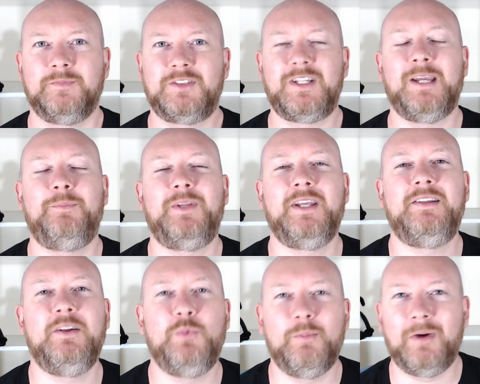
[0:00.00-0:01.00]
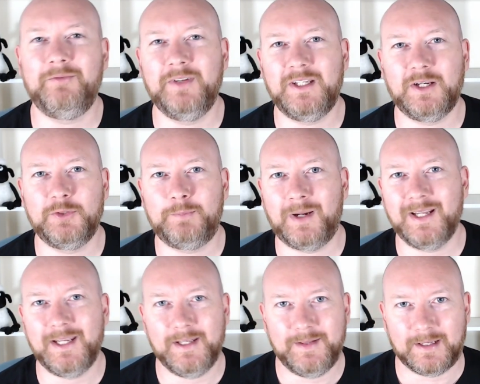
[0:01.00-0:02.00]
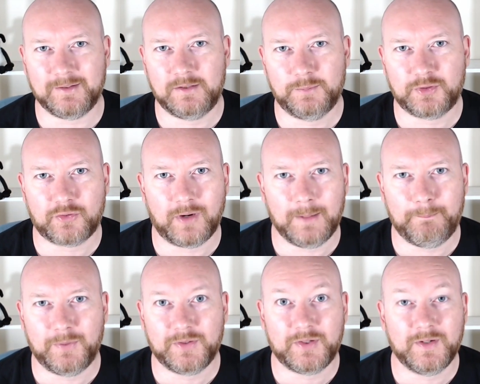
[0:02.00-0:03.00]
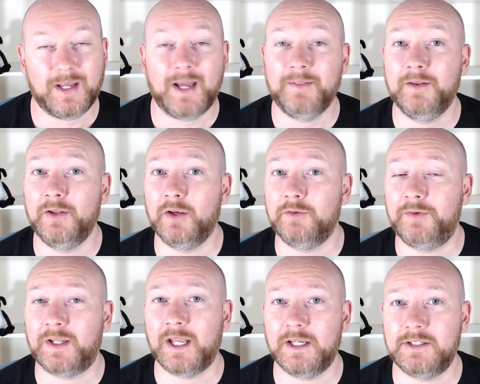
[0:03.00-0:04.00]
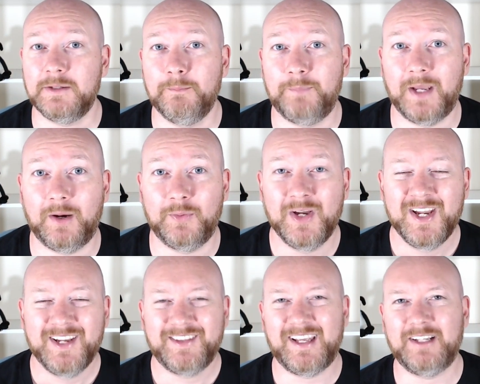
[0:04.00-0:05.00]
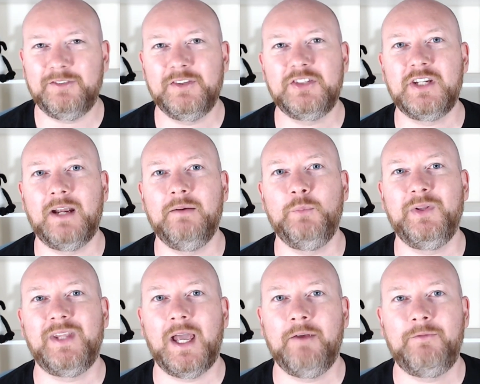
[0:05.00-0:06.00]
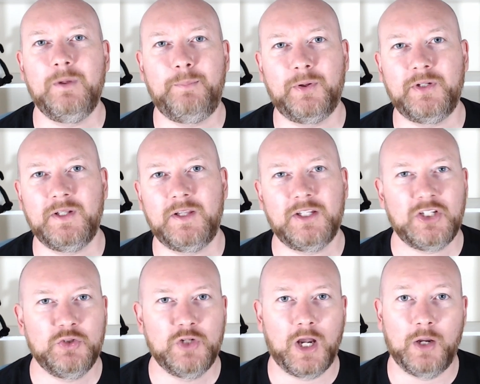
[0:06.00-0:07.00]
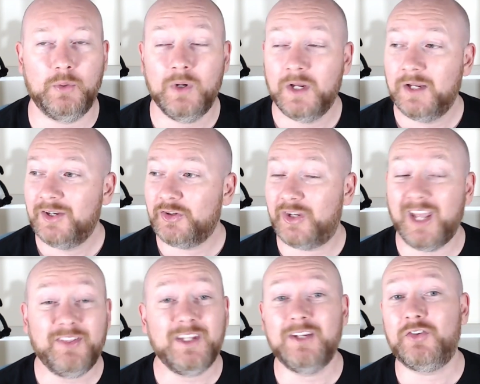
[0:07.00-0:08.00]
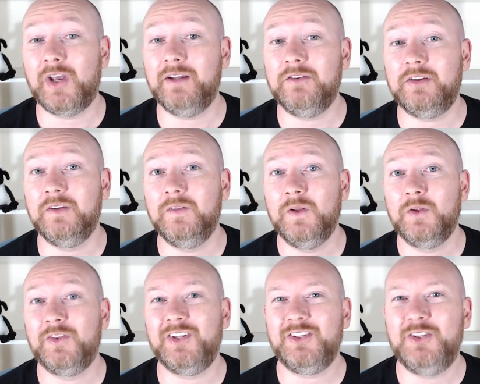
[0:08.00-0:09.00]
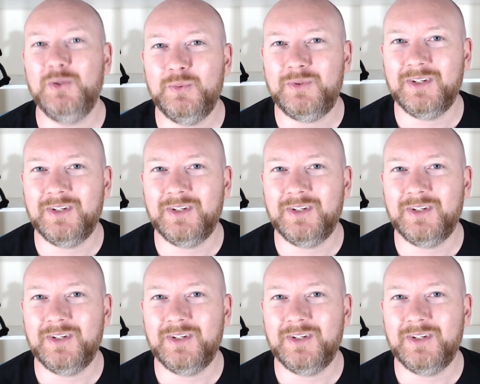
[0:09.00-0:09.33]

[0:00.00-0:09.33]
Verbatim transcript: Stay updated with my videos by hitting that subscribe button and the notification bell. Thanks for sharing with everybody that you know. Get the attention that you